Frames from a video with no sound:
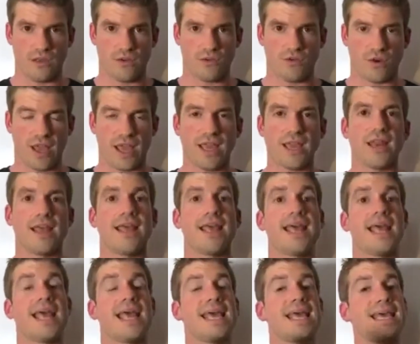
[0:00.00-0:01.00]
right?
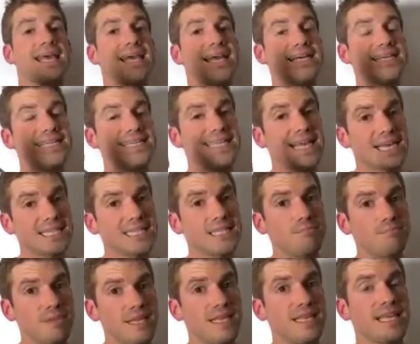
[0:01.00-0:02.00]
It
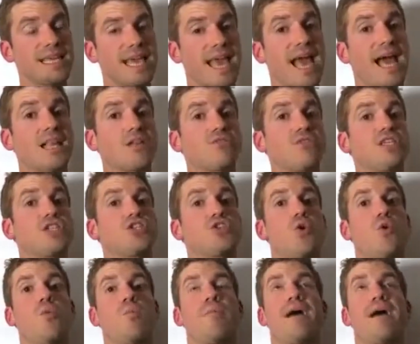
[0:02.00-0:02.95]
doesn't mean that calories don't